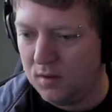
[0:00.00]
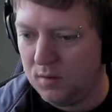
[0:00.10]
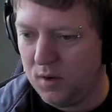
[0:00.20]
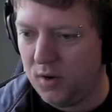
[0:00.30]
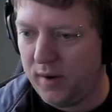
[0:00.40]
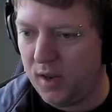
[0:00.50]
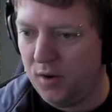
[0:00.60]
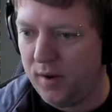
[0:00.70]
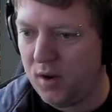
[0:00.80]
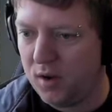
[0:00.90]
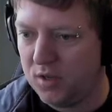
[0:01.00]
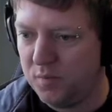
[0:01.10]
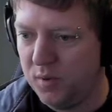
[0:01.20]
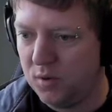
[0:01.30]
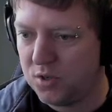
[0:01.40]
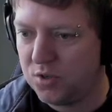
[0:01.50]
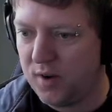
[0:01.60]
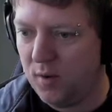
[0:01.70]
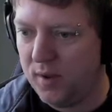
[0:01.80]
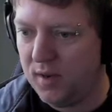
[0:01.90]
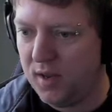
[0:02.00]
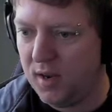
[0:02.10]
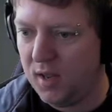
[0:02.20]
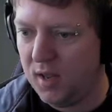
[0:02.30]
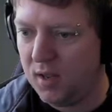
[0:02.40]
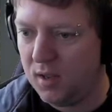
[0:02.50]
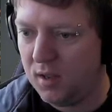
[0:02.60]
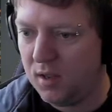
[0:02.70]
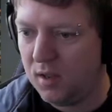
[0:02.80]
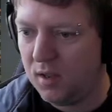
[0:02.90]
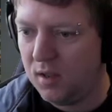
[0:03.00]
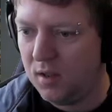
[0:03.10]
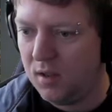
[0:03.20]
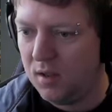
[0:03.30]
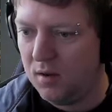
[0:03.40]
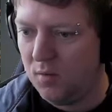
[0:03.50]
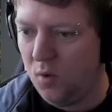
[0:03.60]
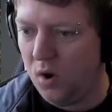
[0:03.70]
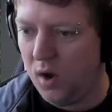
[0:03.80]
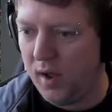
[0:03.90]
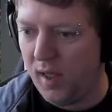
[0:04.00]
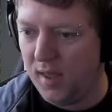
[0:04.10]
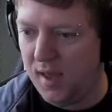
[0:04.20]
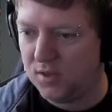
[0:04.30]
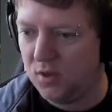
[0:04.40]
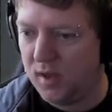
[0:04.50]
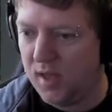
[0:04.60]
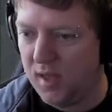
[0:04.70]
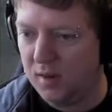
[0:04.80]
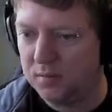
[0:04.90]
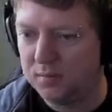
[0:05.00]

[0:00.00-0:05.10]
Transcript: What do you reckon? You reckon I could just build a straight one down here? Why, yes I can.